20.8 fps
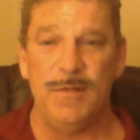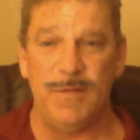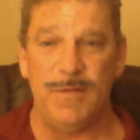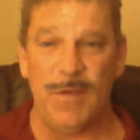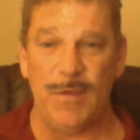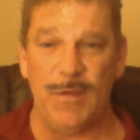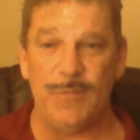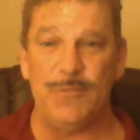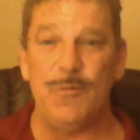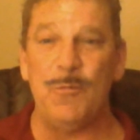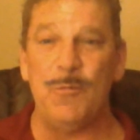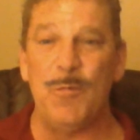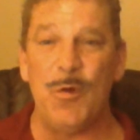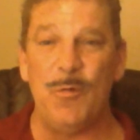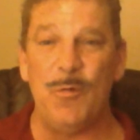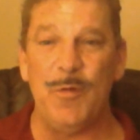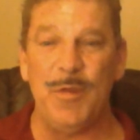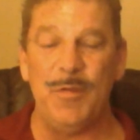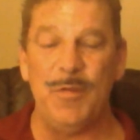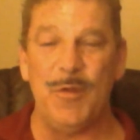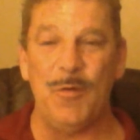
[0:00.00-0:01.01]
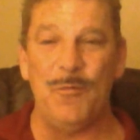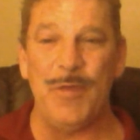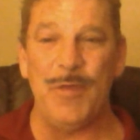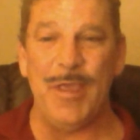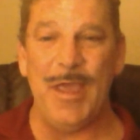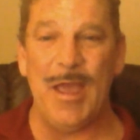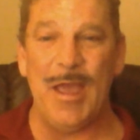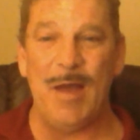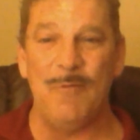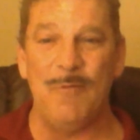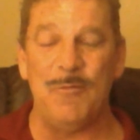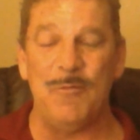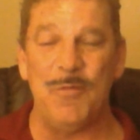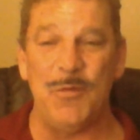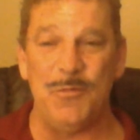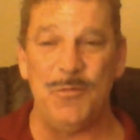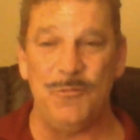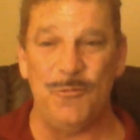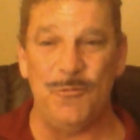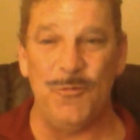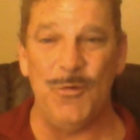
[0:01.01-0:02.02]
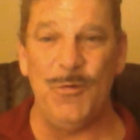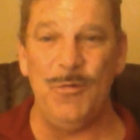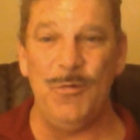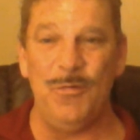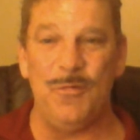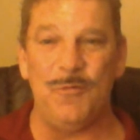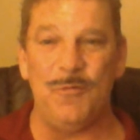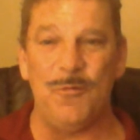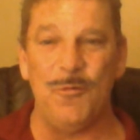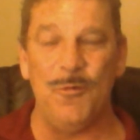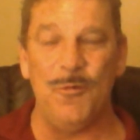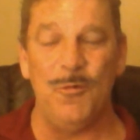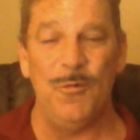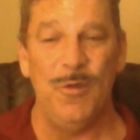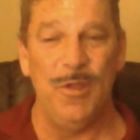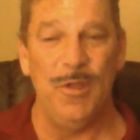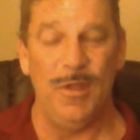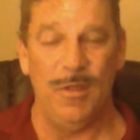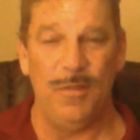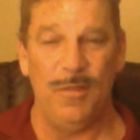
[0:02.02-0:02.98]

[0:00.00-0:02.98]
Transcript: testimony that we have of the truth through